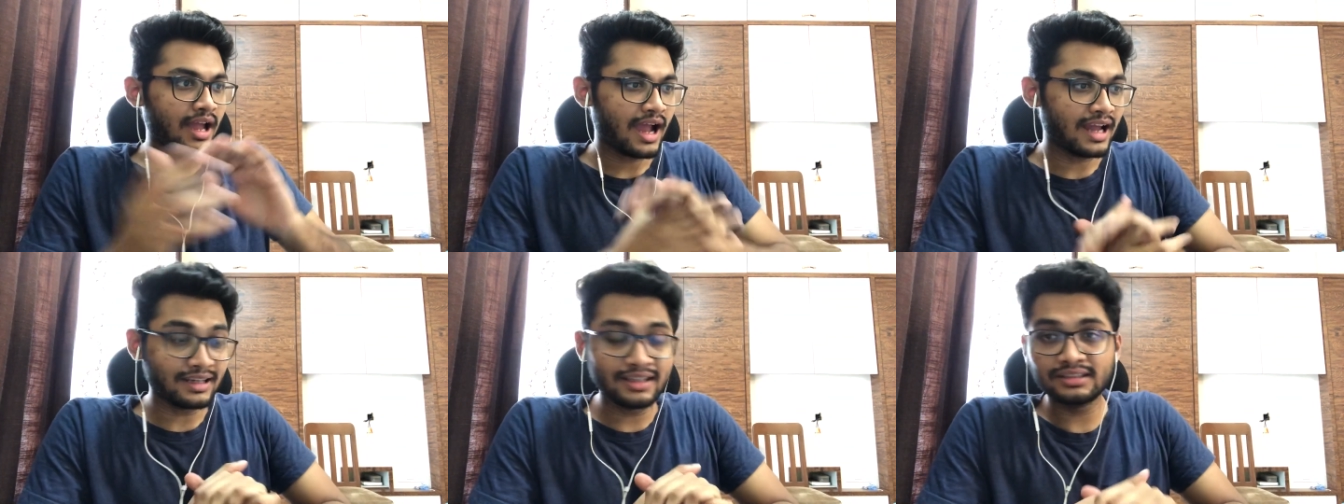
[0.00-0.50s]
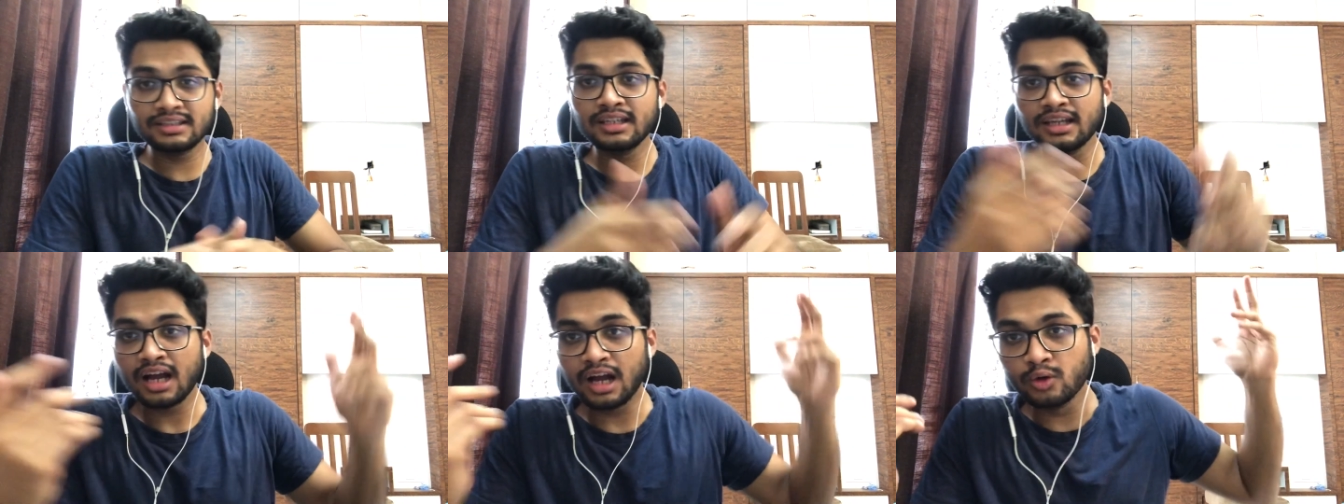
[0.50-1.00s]
and let's
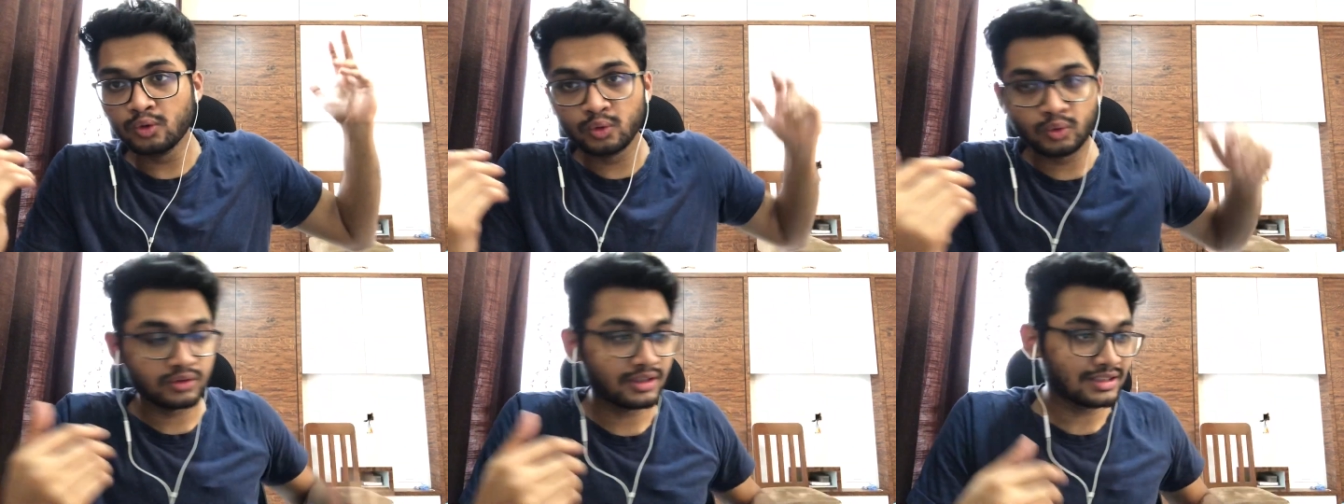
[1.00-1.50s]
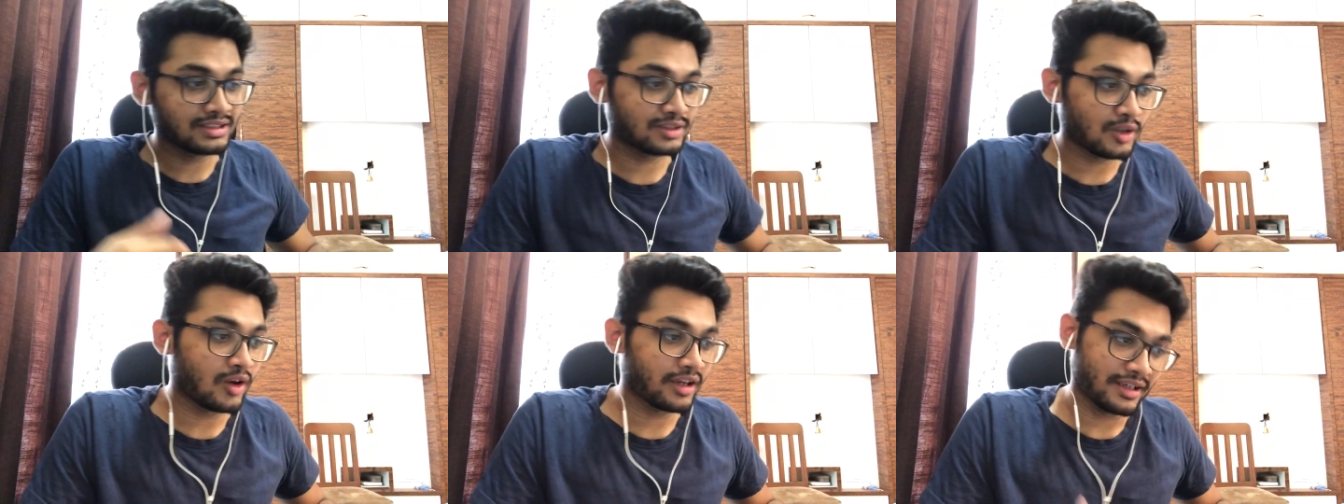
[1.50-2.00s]
see how this
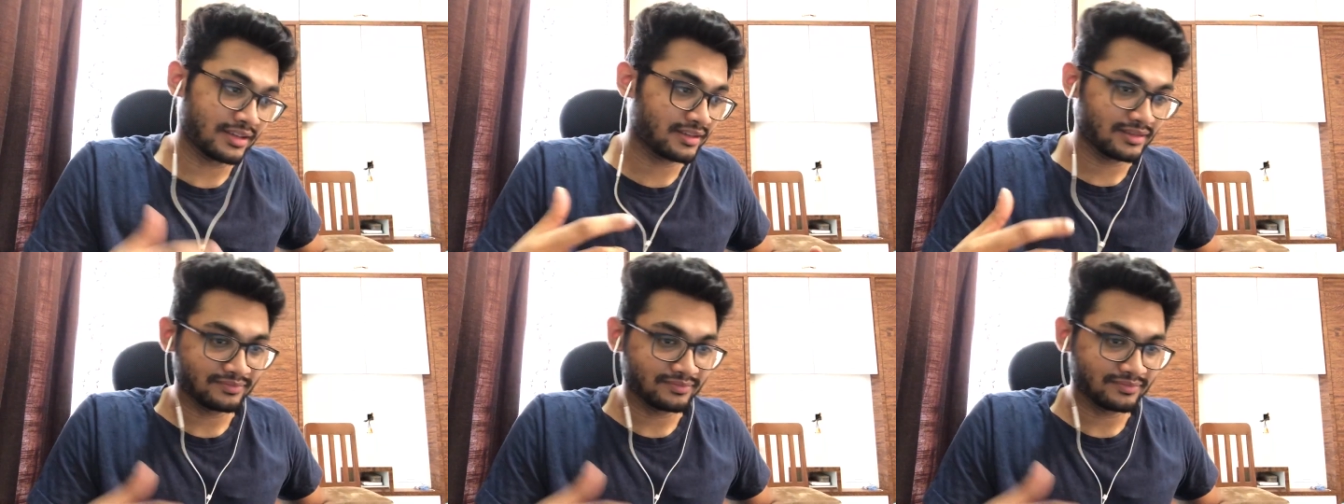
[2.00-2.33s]
song is.